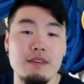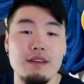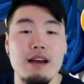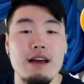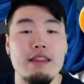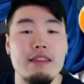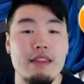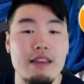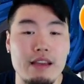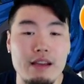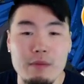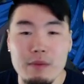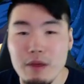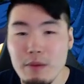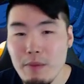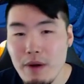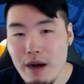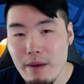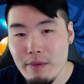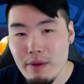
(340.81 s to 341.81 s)
I think I'm gonna
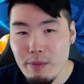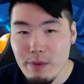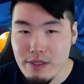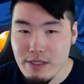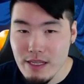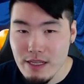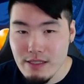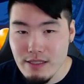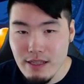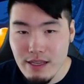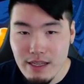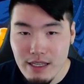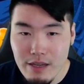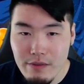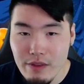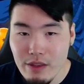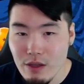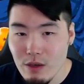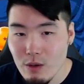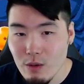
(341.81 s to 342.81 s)
pop the Princess Snake,
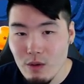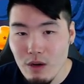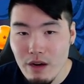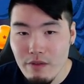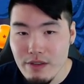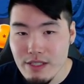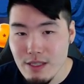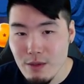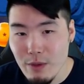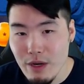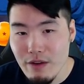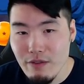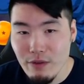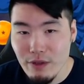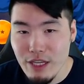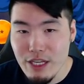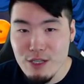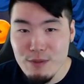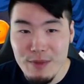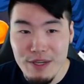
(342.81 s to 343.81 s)
even though obviously we're at full
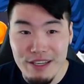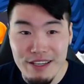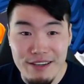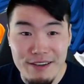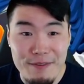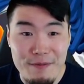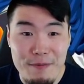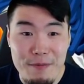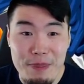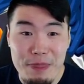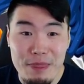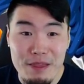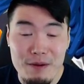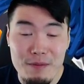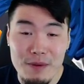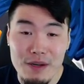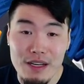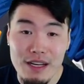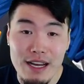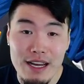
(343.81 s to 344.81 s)
H P,
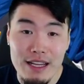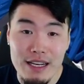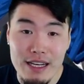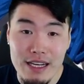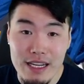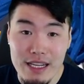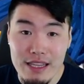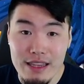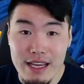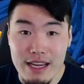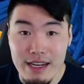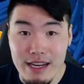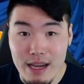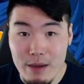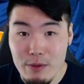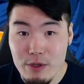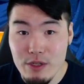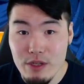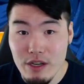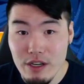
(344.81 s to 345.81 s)
but I need that
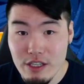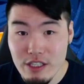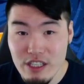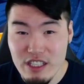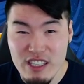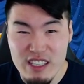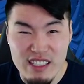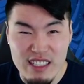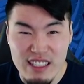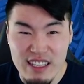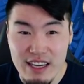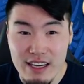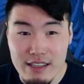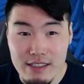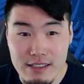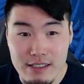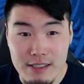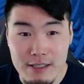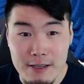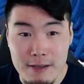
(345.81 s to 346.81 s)
damage reduction just in
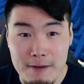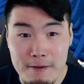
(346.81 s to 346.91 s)
case.